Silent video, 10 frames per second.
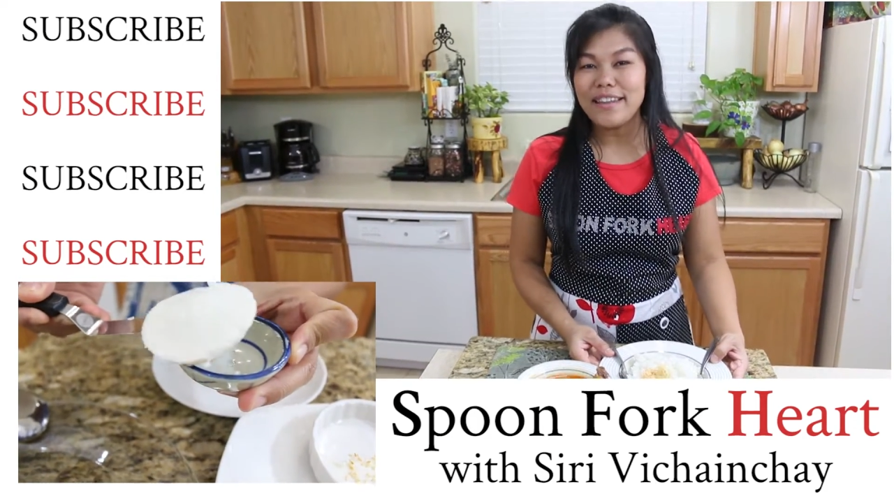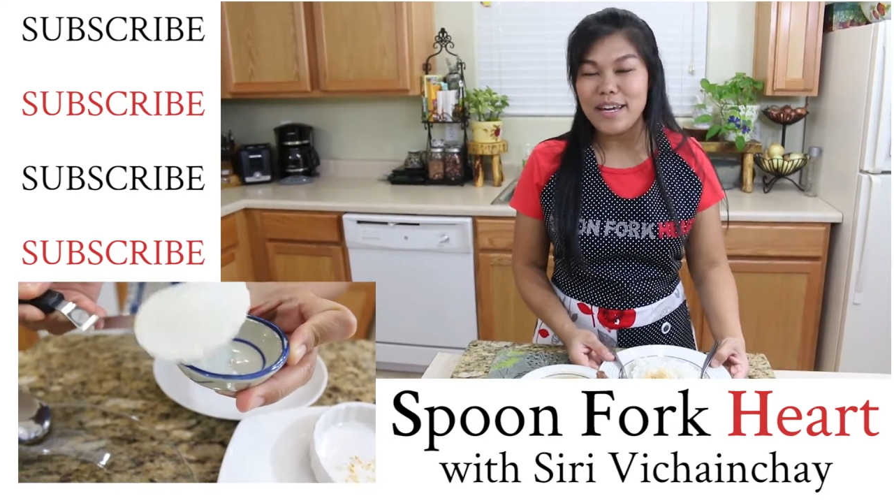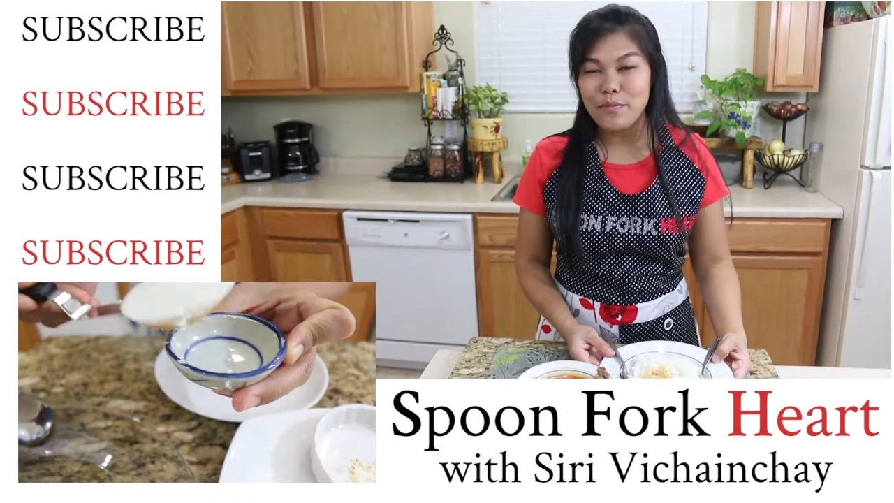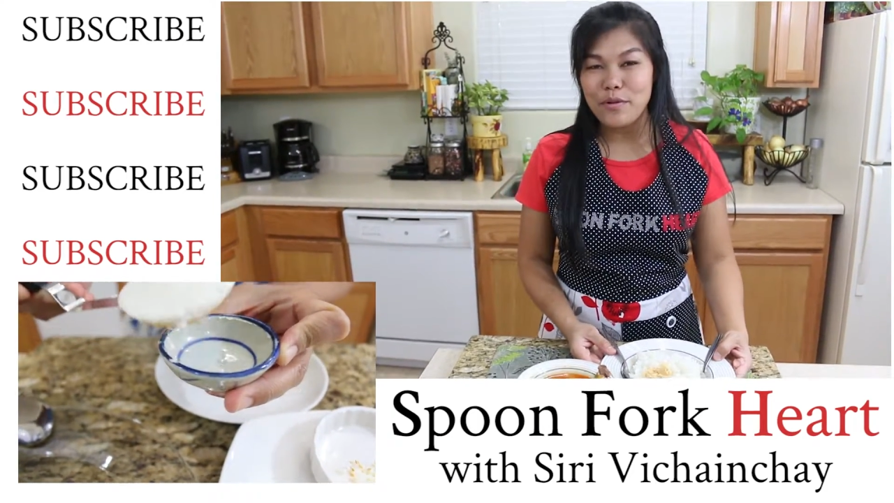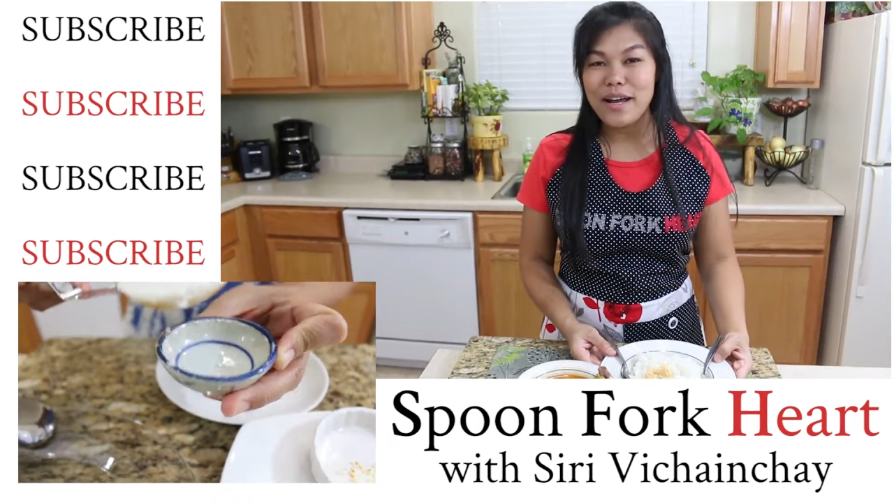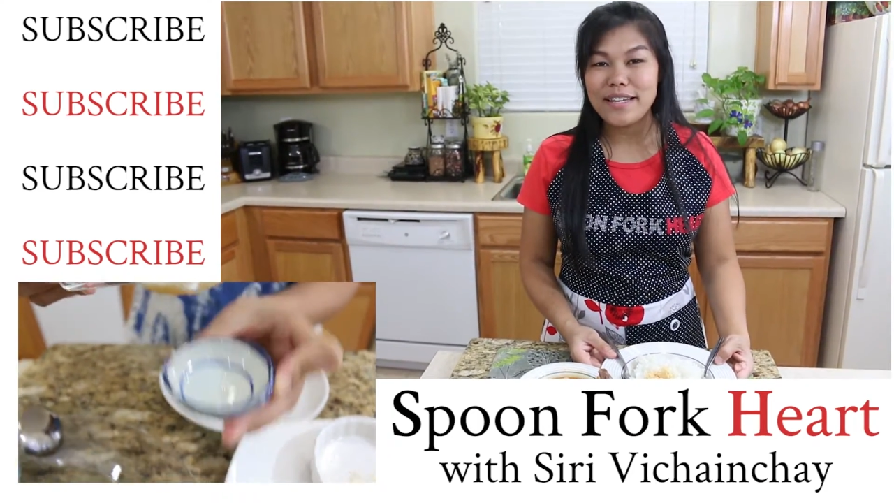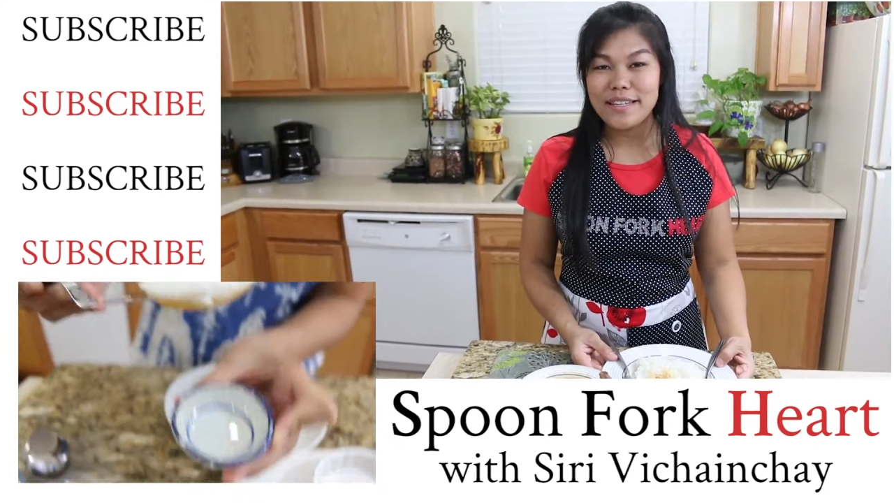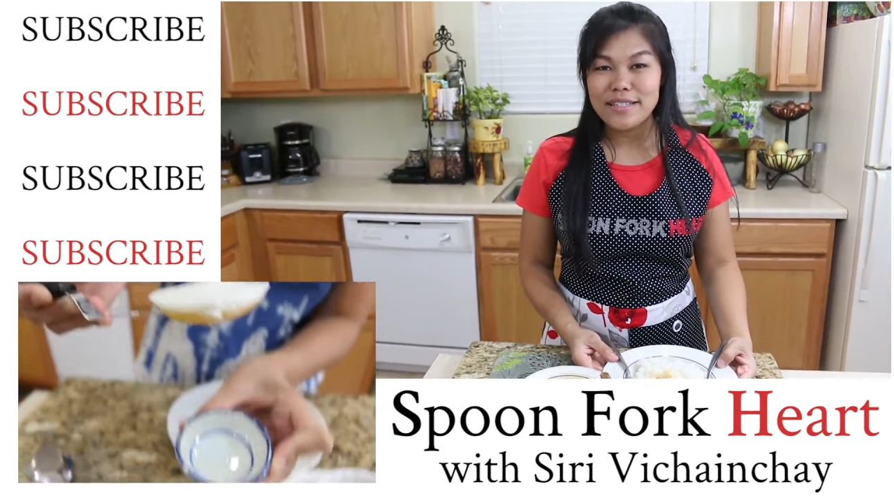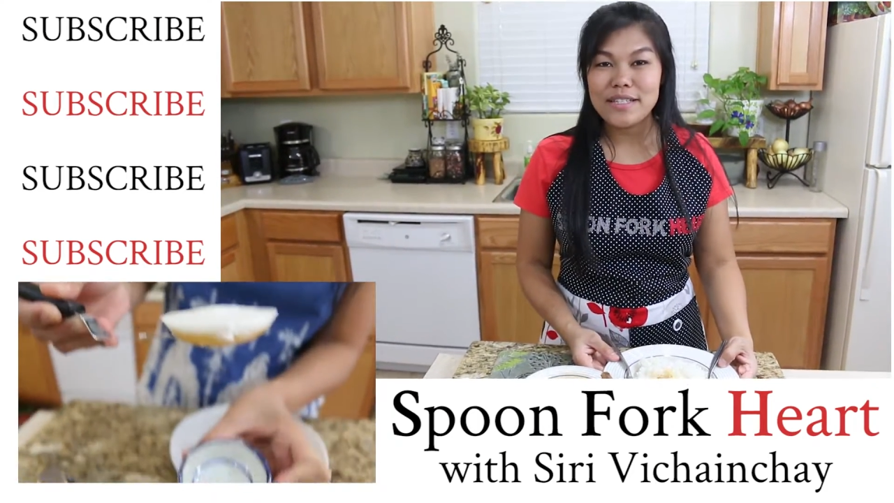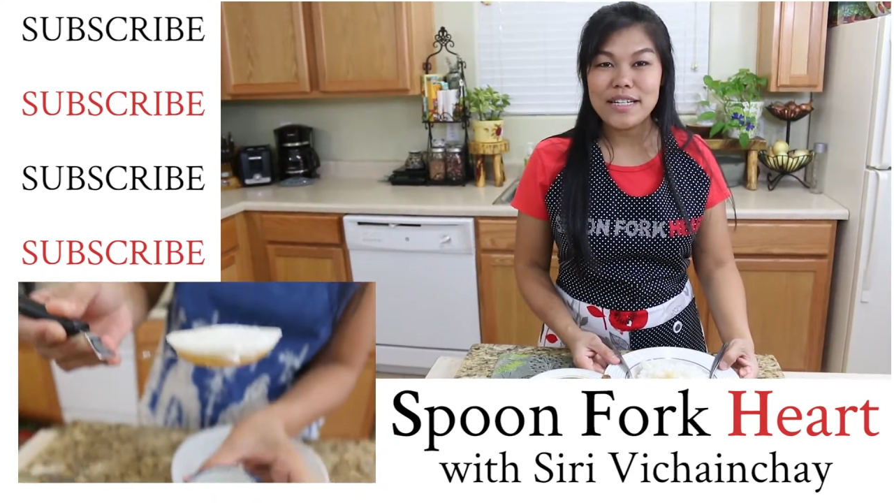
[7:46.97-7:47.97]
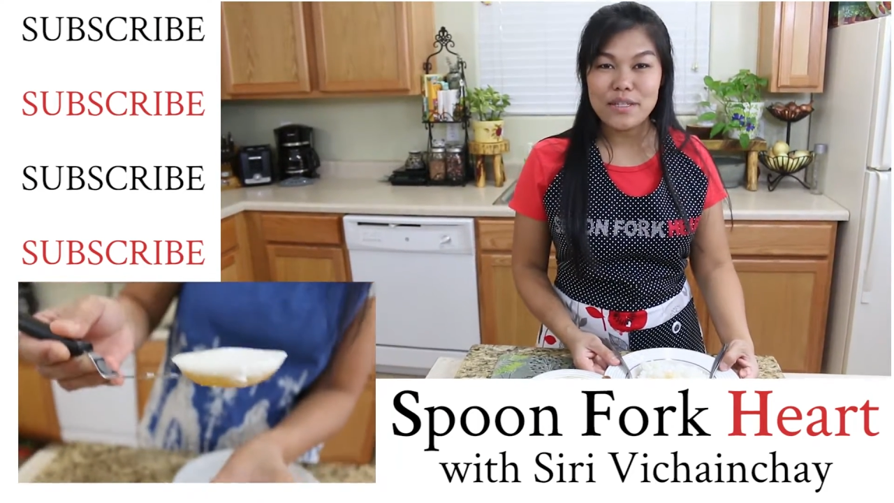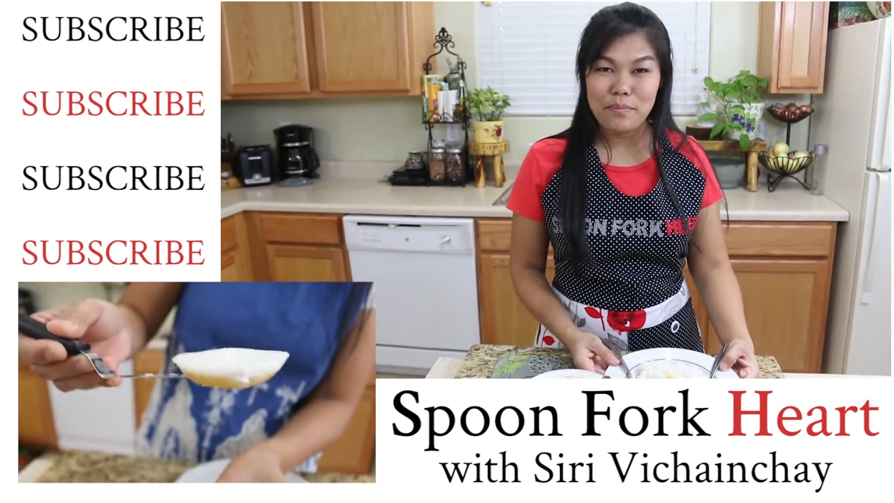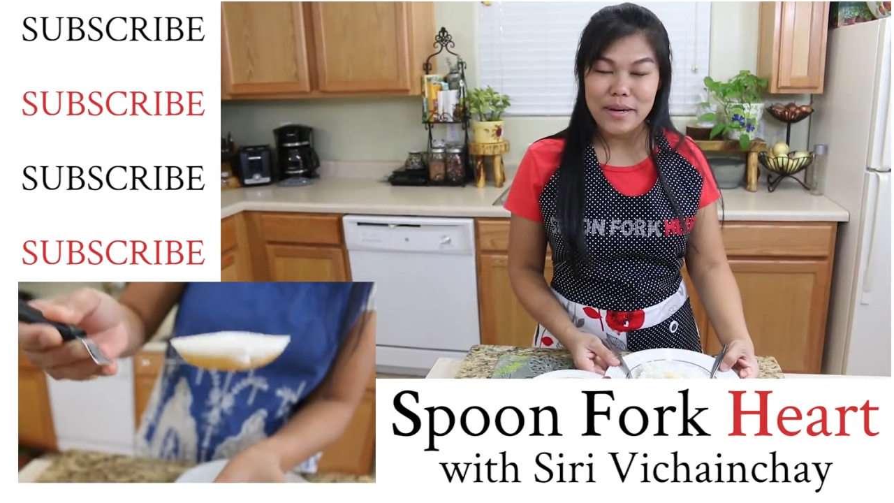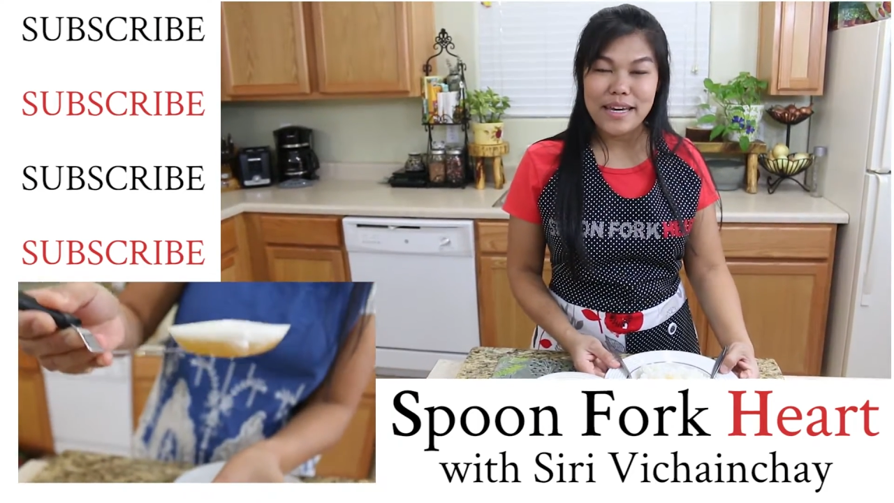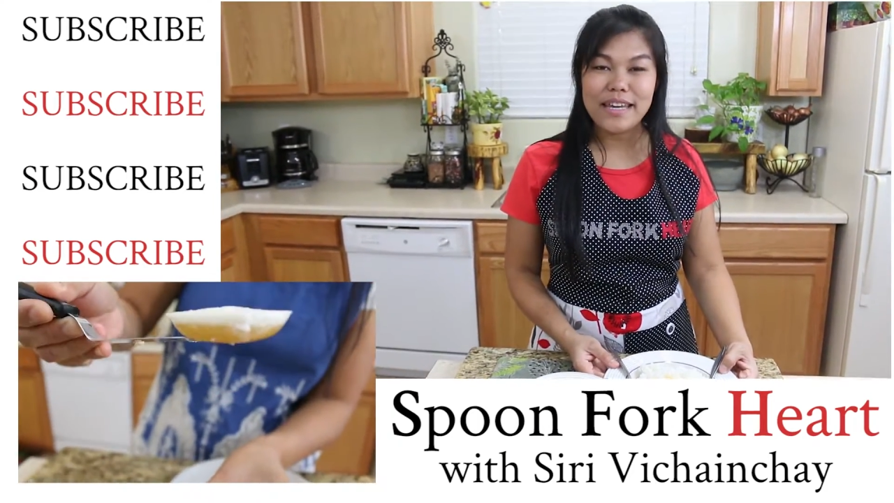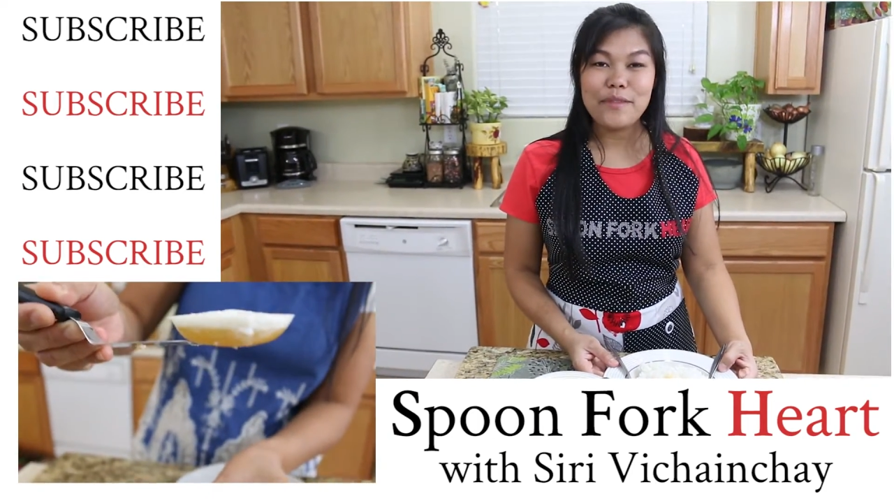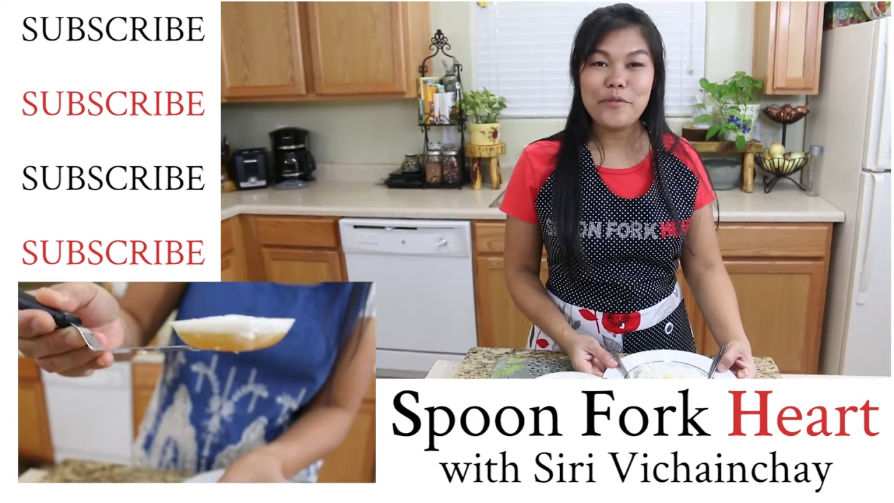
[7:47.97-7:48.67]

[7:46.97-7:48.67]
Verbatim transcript: If you like this recipe,